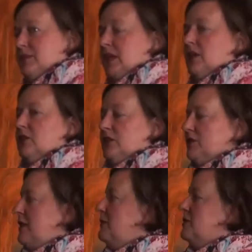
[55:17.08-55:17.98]
encourage
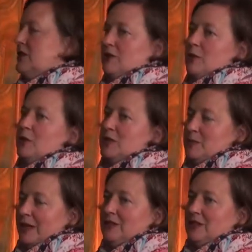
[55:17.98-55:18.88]
farmers to grow more
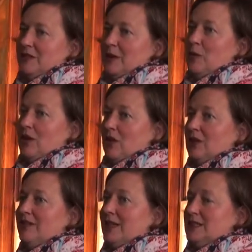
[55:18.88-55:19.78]
spelt if I want
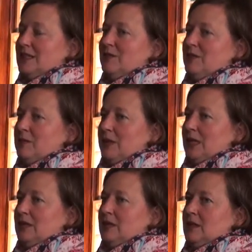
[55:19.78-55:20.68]
all of that to come from
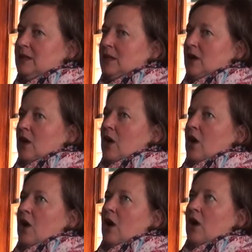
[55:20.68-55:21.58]
Maine.
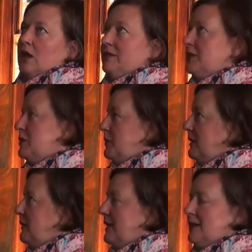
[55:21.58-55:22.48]
All of our
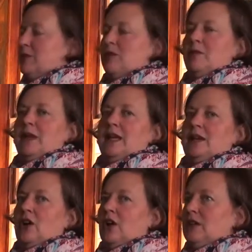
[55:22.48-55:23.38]
spring wheat comes from
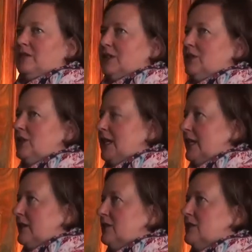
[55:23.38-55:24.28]
Maine. All of our
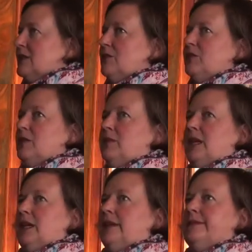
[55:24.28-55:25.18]
organic oats come from
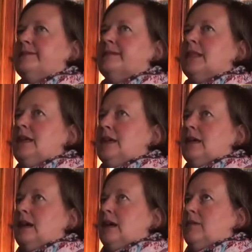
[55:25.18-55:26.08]
Maine.
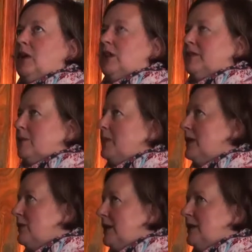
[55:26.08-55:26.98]
Um, all of our
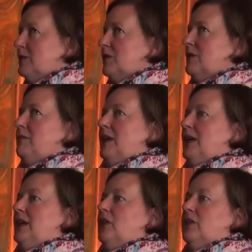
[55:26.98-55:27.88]
buckwheat comes from
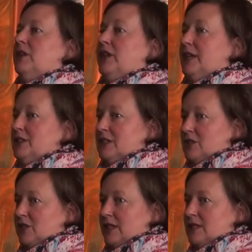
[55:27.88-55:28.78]
Maine. All of our
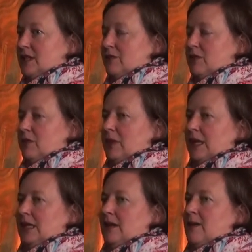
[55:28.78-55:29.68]
heritage grains come from
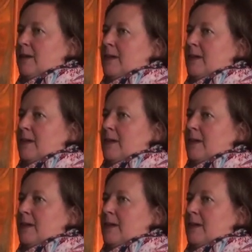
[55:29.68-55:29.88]
Maine.